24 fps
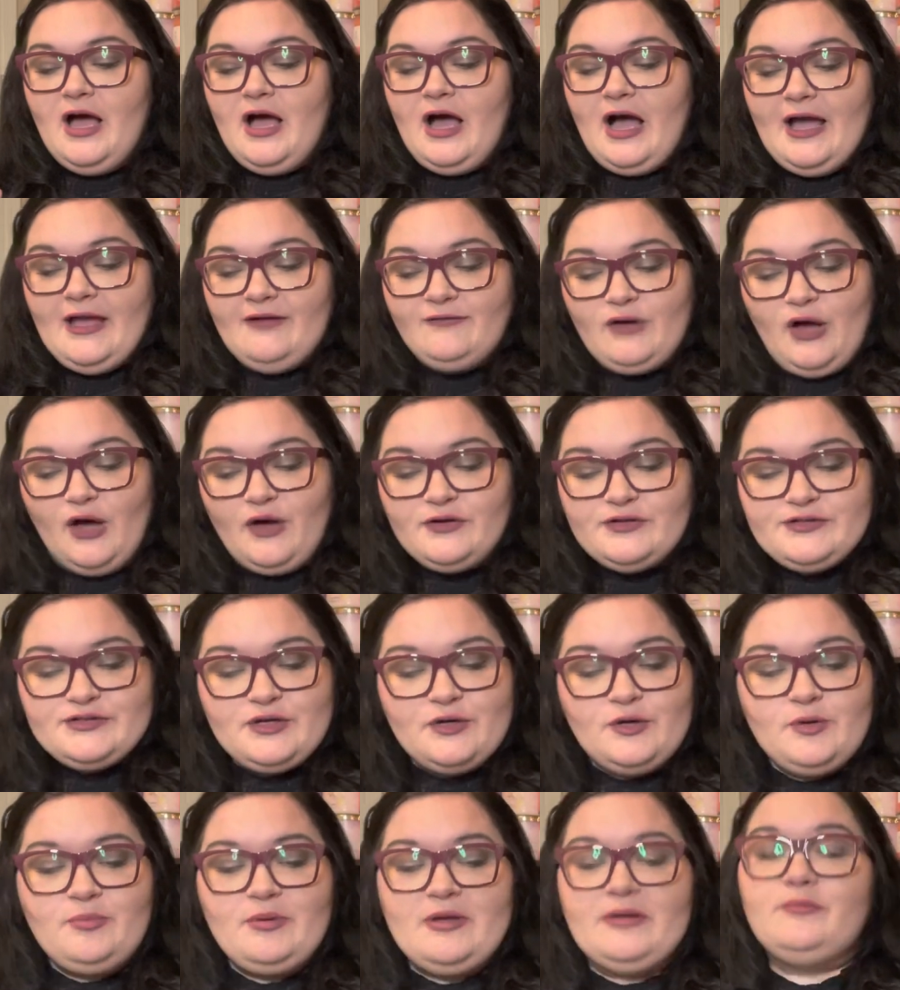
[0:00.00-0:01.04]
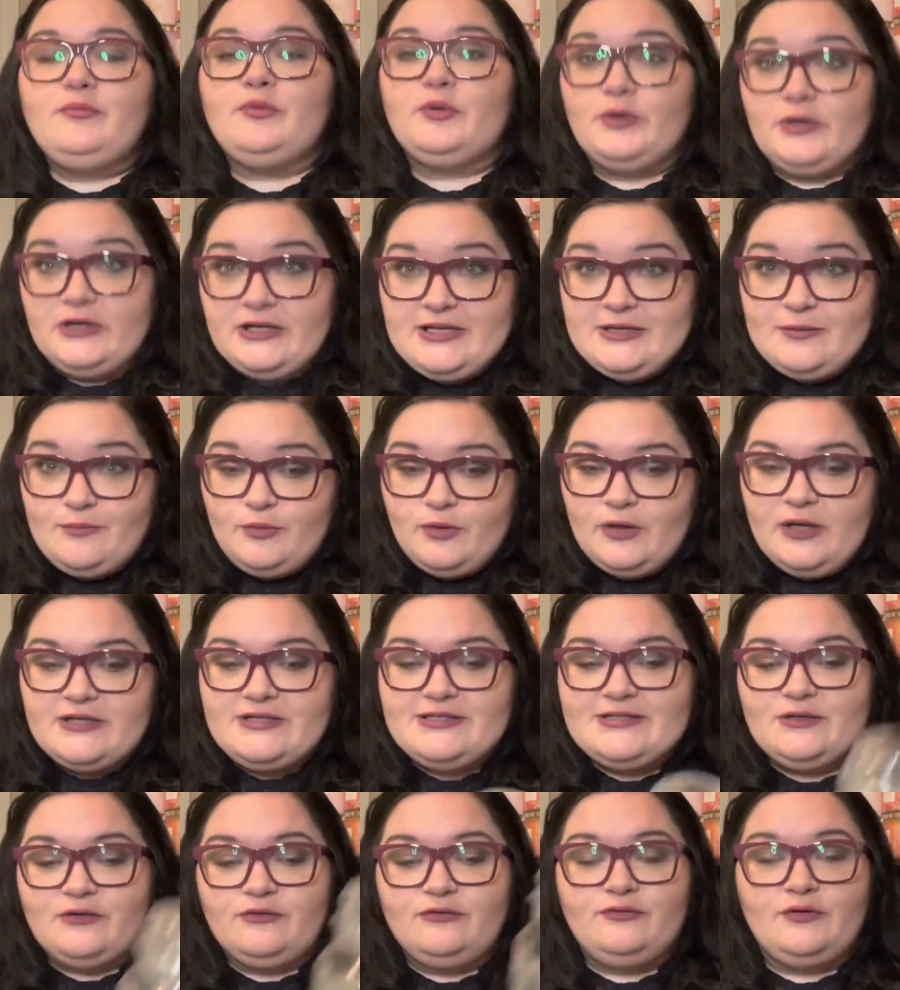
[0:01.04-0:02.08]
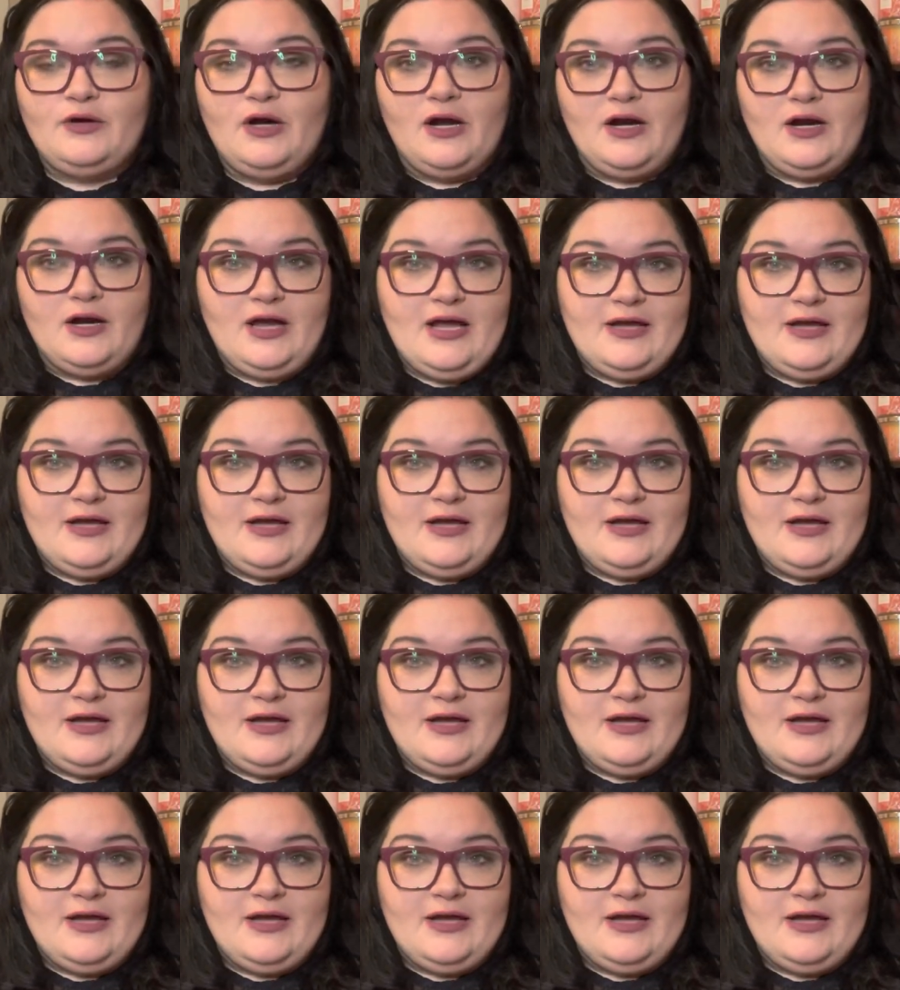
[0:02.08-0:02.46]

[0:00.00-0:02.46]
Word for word: I've also been pretty impressed so far.